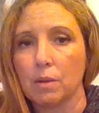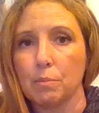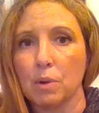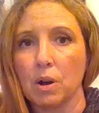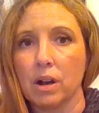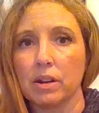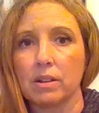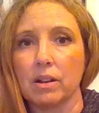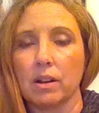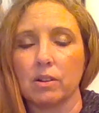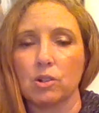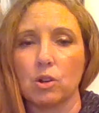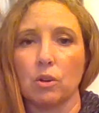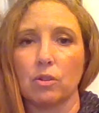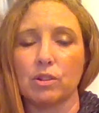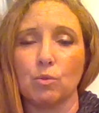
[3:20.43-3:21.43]
But uh,
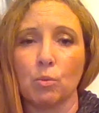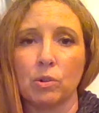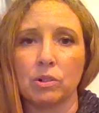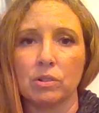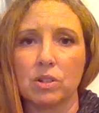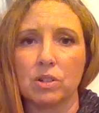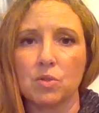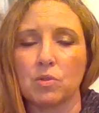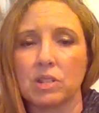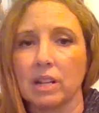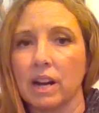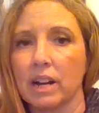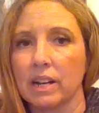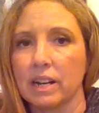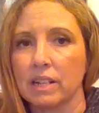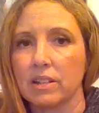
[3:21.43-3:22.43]
Cardinal Wuerl is
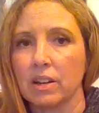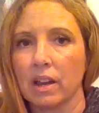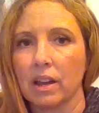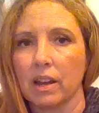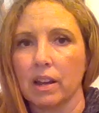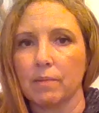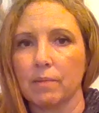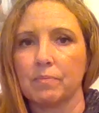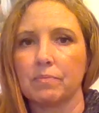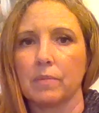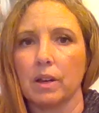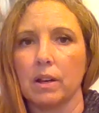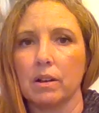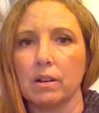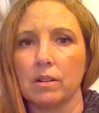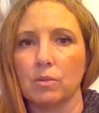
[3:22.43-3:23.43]
resigning today,
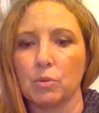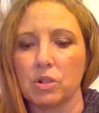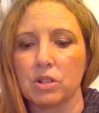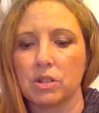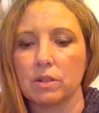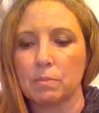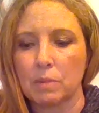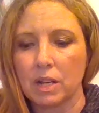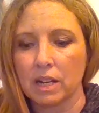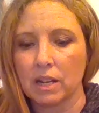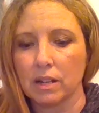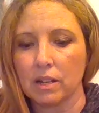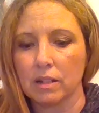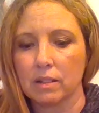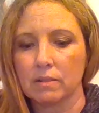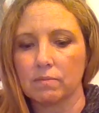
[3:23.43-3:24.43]
uh, which to
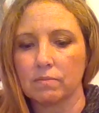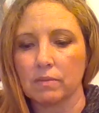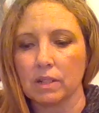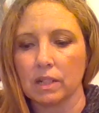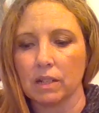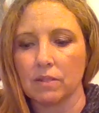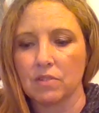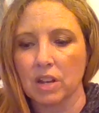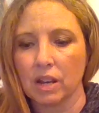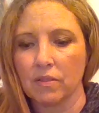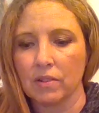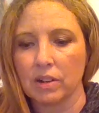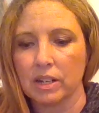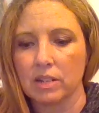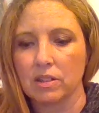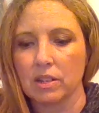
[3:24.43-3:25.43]
me gives
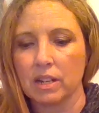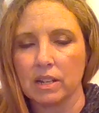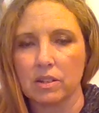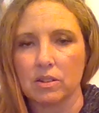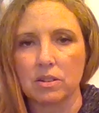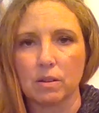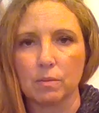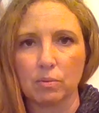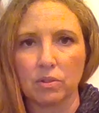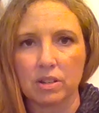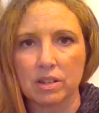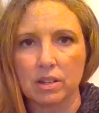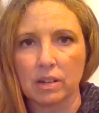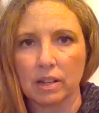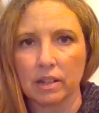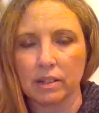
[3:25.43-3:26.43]
evidence that he is
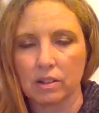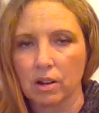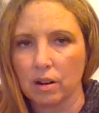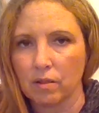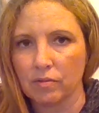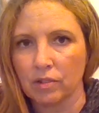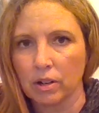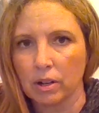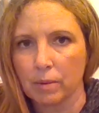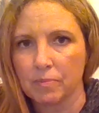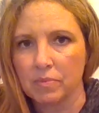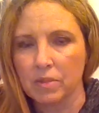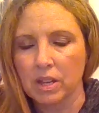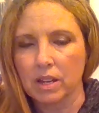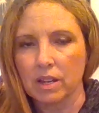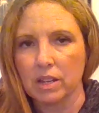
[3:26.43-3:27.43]
complicit in the cover up,
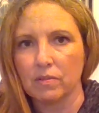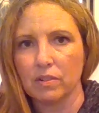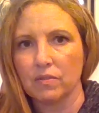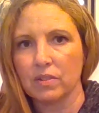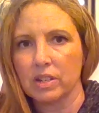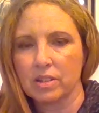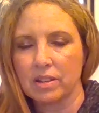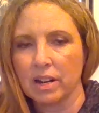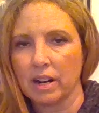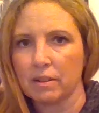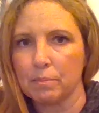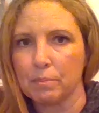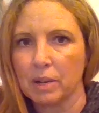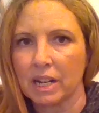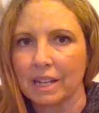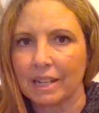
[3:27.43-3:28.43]
even if he's not
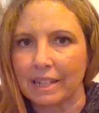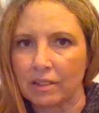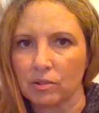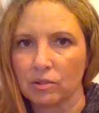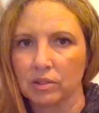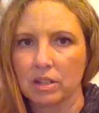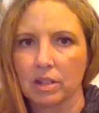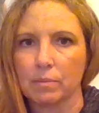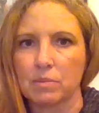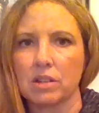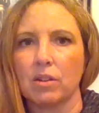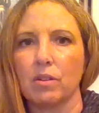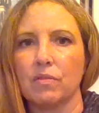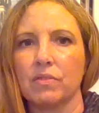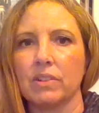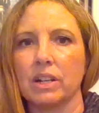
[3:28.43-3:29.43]
admitting guilt
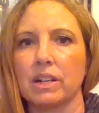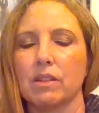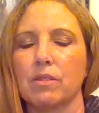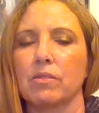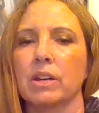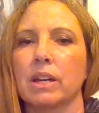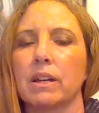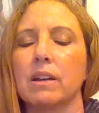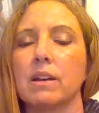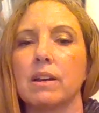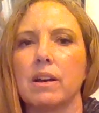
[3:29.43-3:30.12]
himself in anything.